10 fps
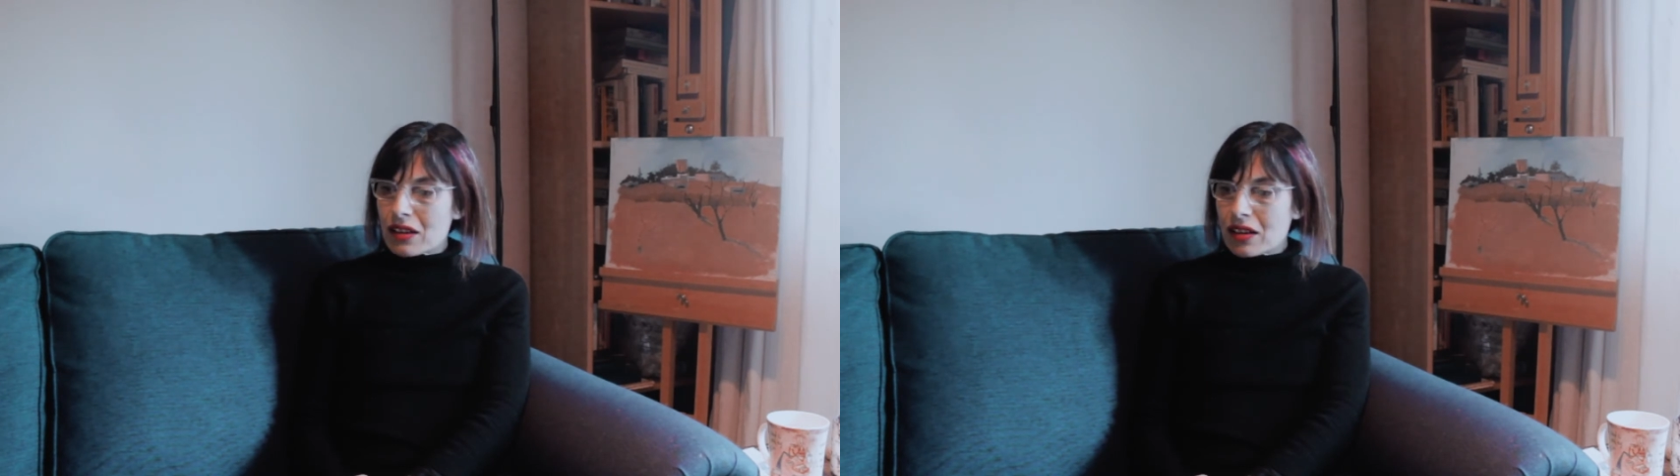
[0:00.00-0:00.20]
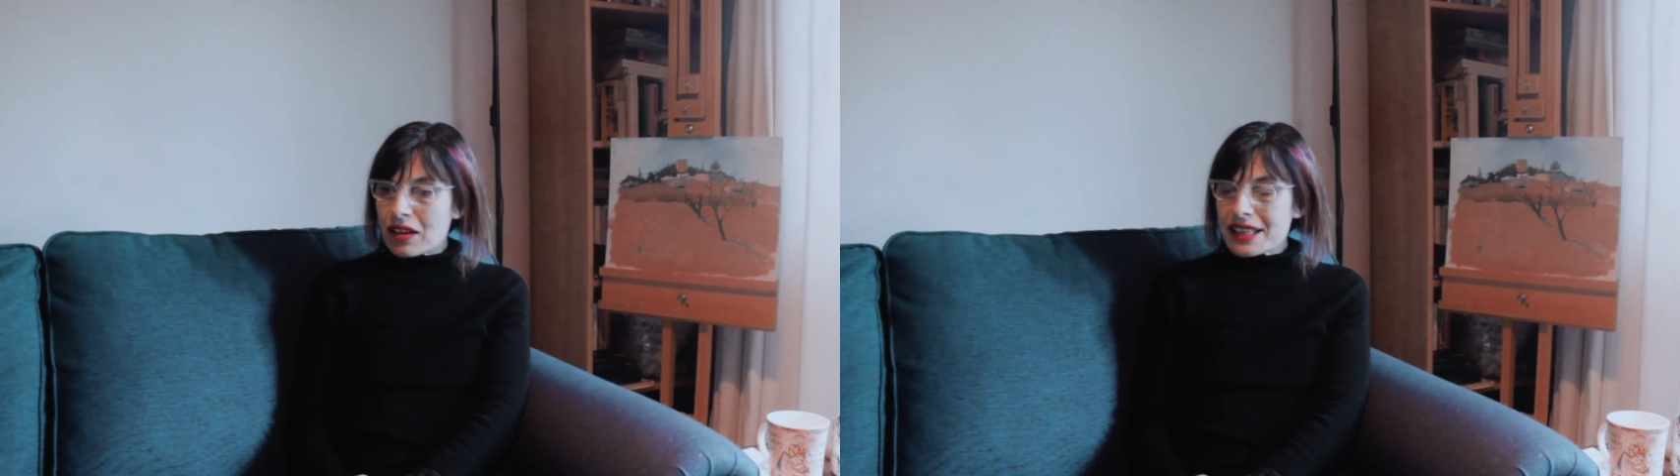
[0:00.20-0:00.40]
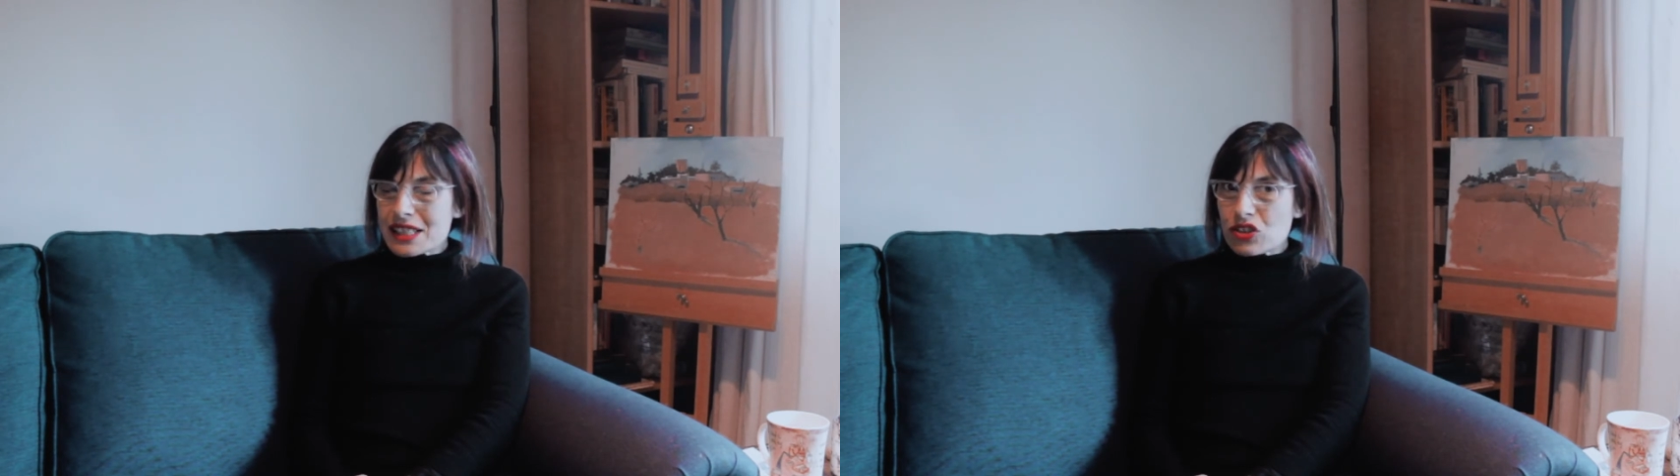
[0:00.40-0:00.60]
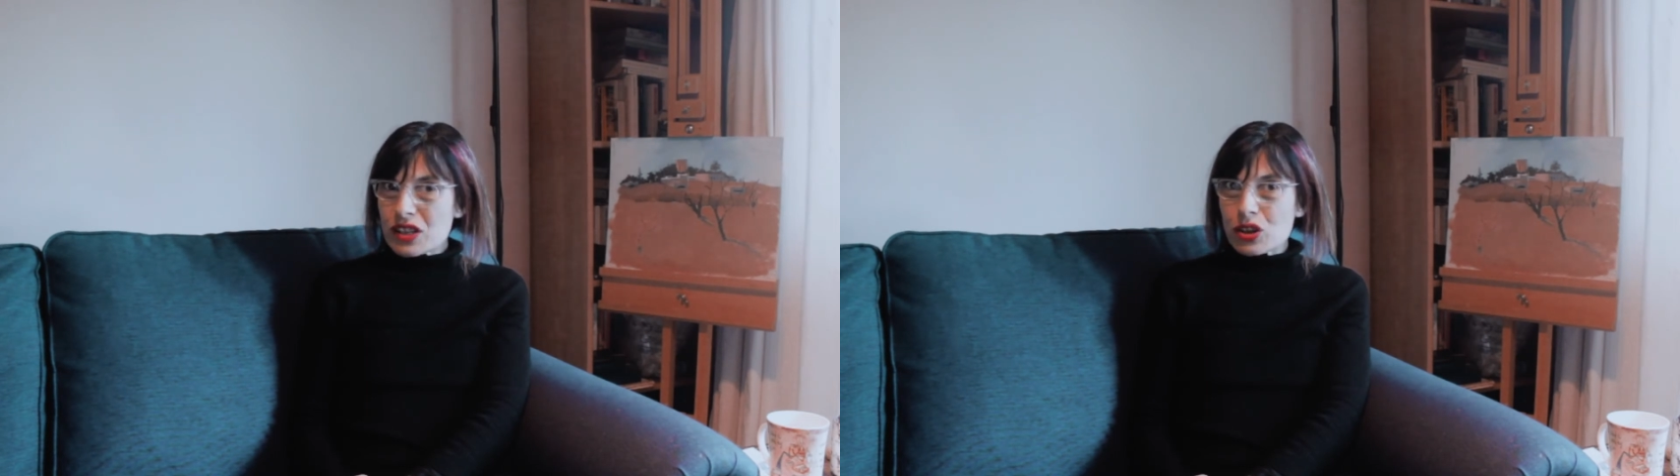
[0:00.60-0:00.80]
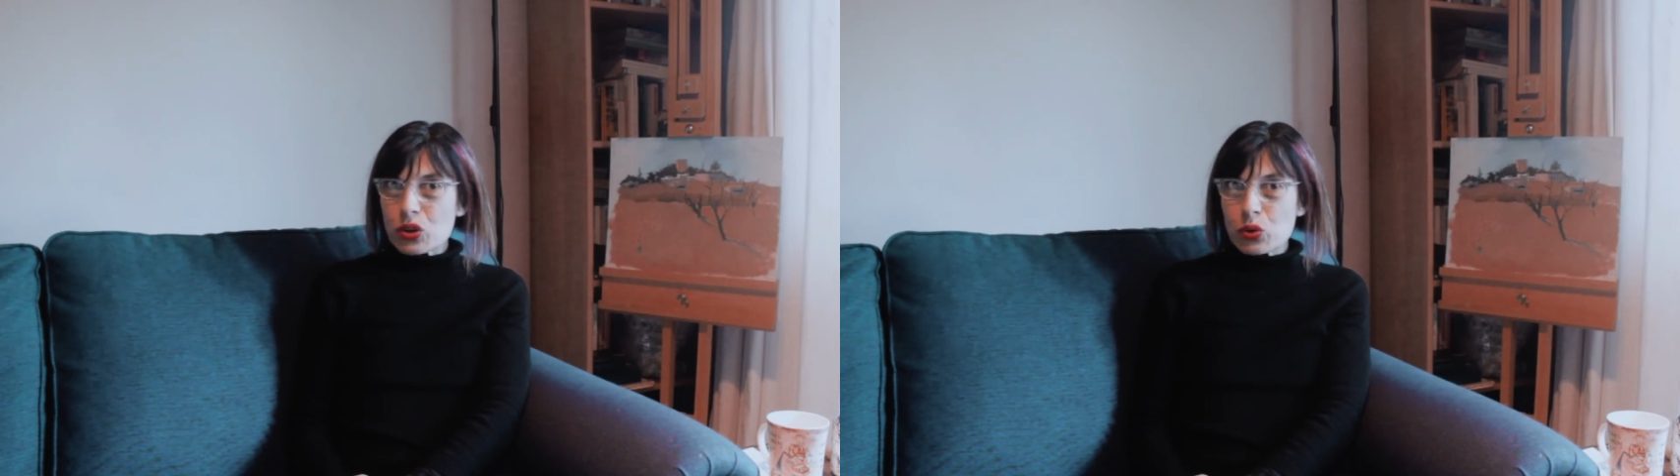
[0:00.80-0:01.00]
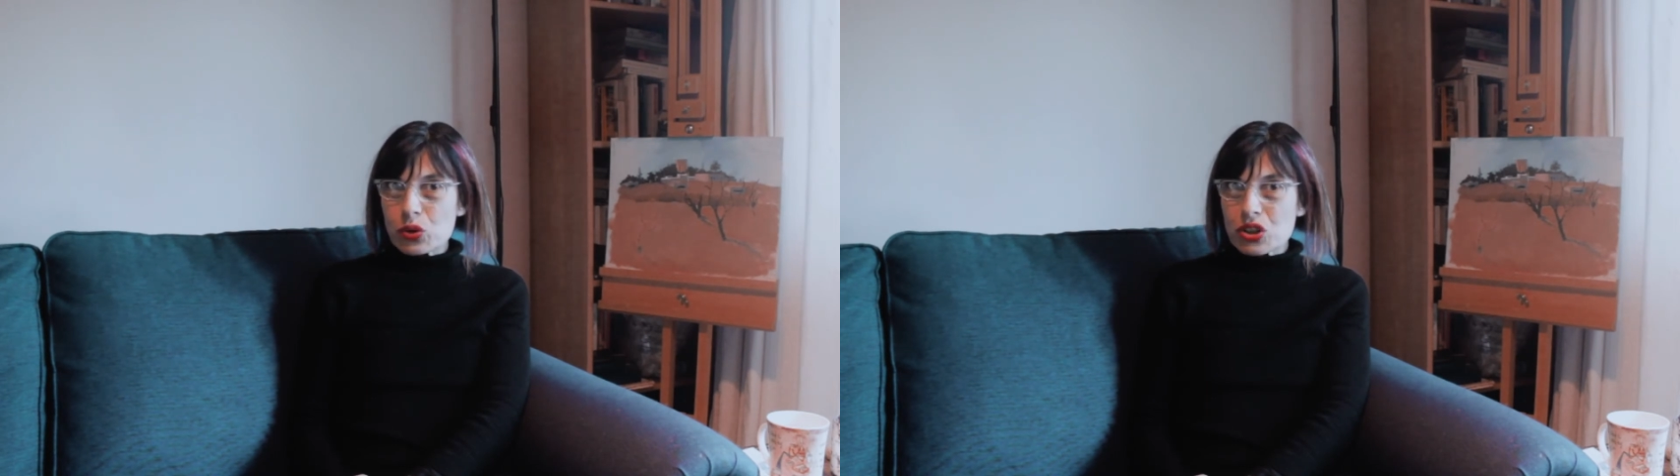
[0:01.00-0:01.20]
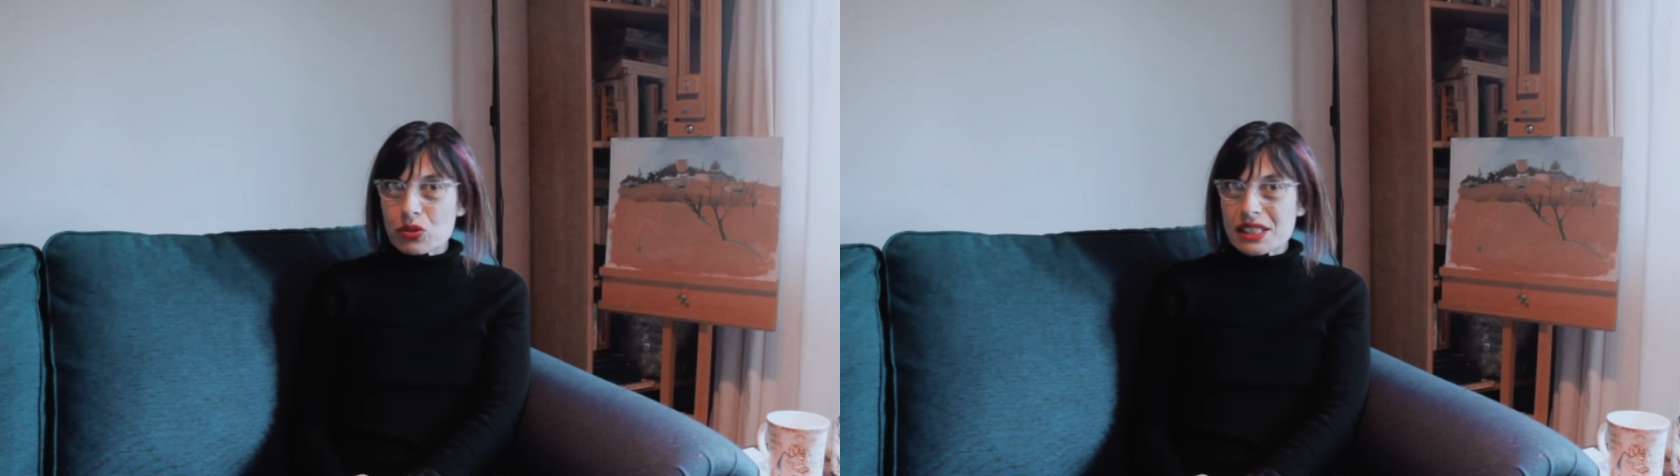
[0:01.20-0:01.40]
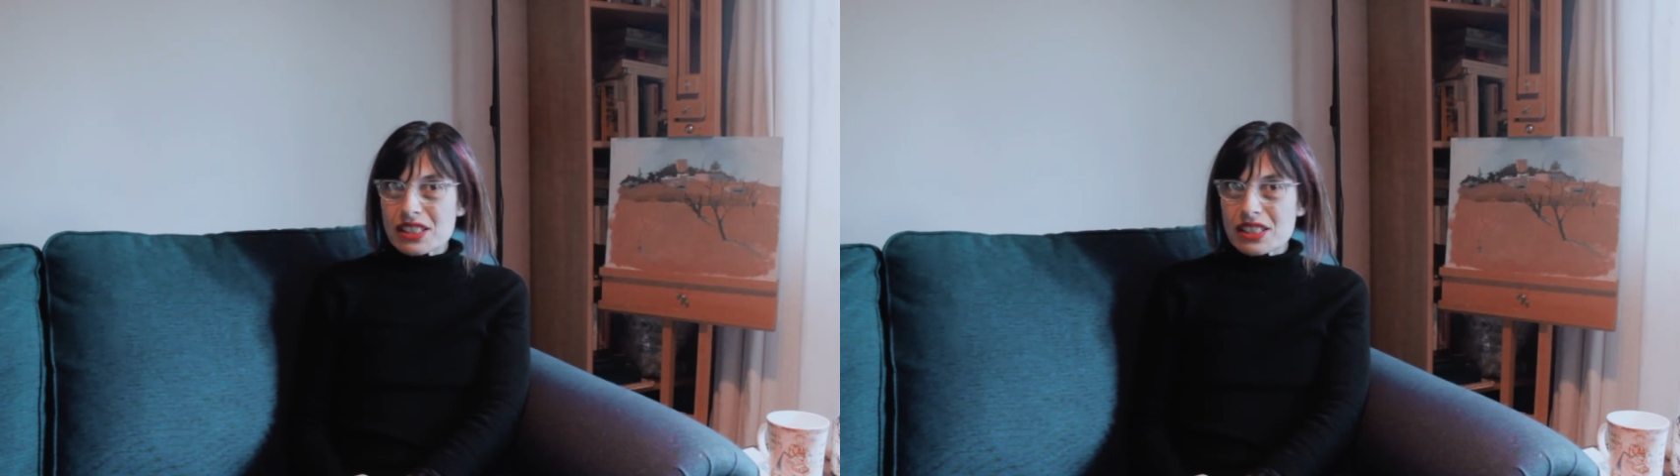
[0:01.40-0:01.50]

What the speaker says: art history at the Courtauld